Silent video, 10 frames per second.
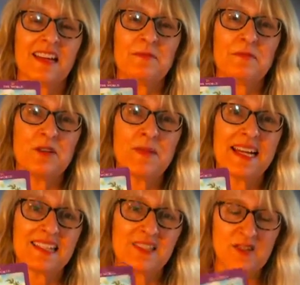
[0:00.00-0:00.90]
it, you may
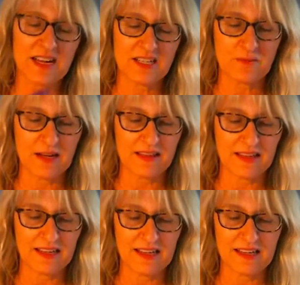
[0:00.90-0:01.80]
get distracted by
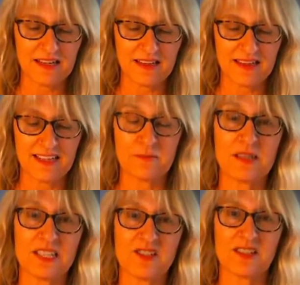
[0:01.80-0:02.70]
the, the
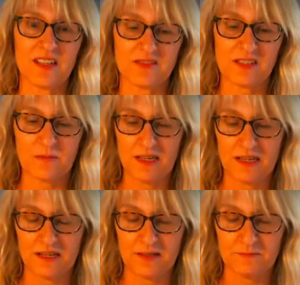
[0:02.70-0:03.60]
completion of something
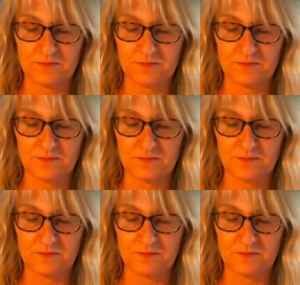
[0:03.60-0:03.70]
here.